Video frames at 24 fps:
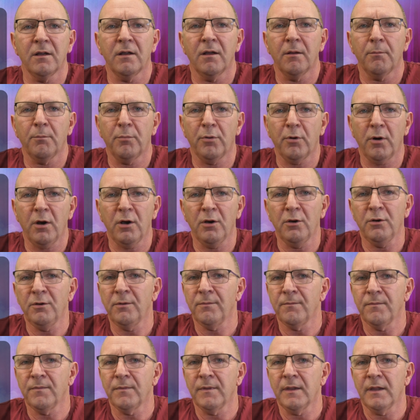Pro,
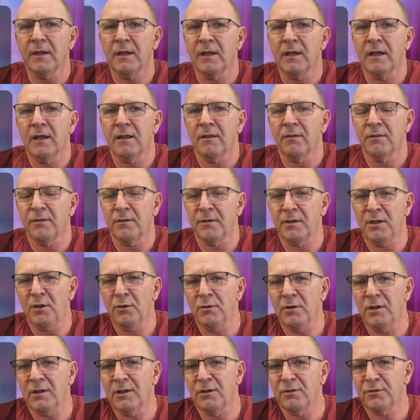the
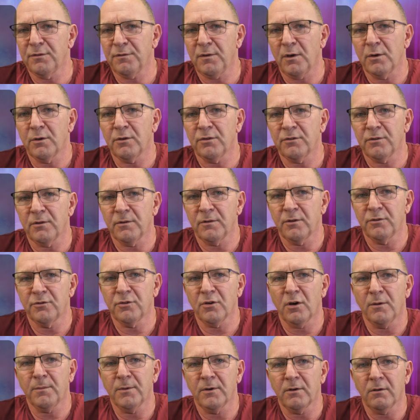unit is focused on the
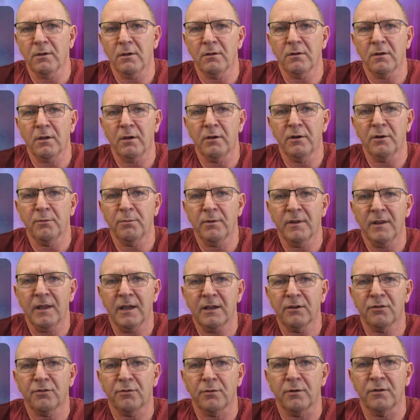job and not loaded with
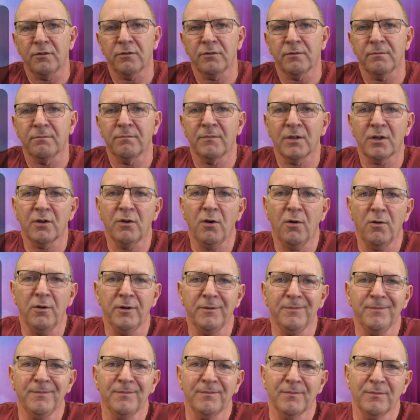extras. The
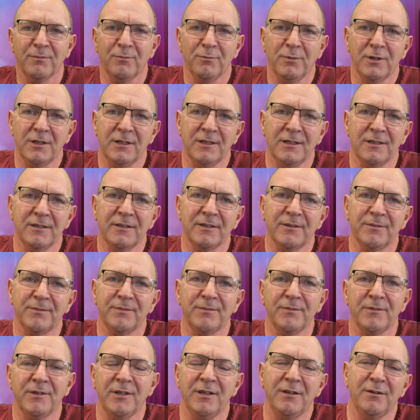con, well,
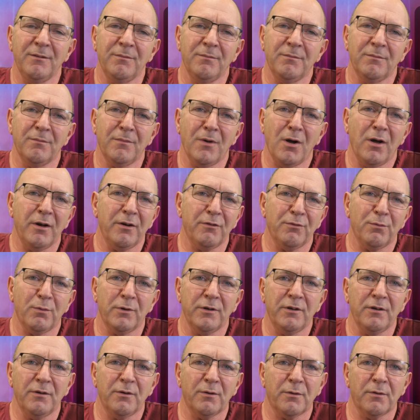you might have
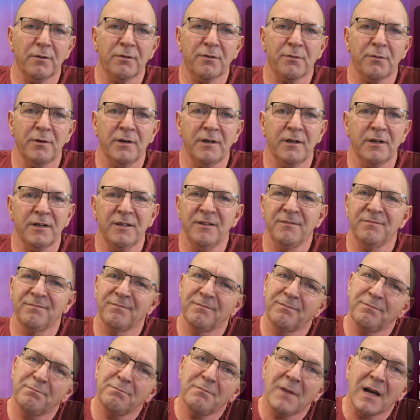wanted Aura 3D,
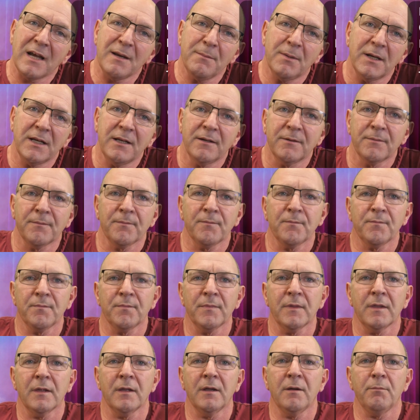maybe.
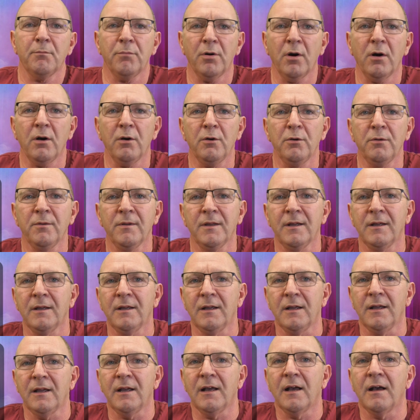Pro,
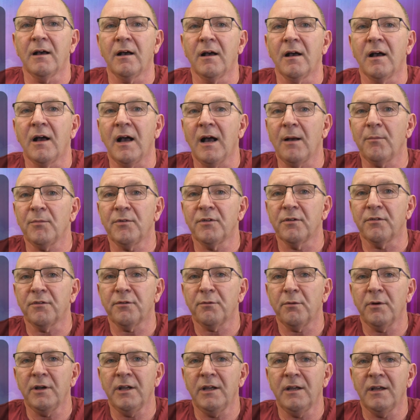up to
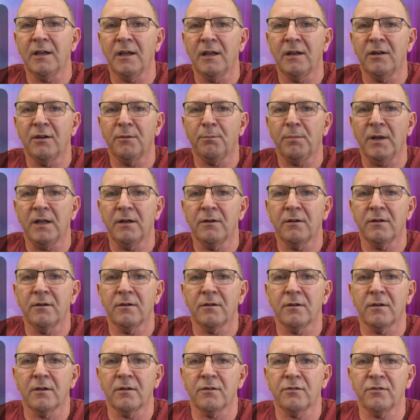3 independent
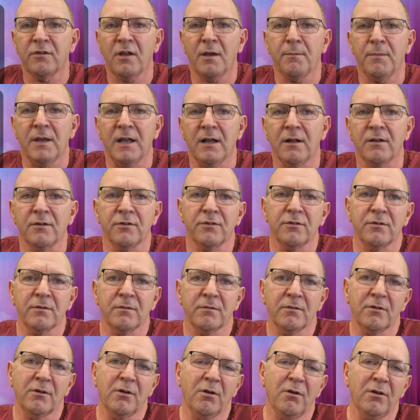sub-outs.
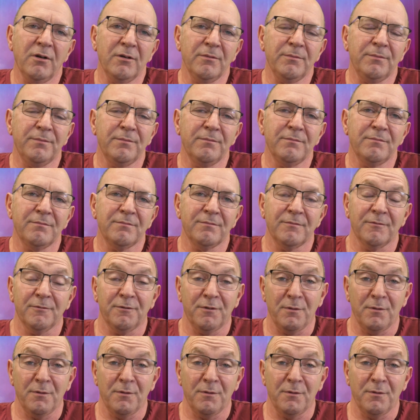Con, for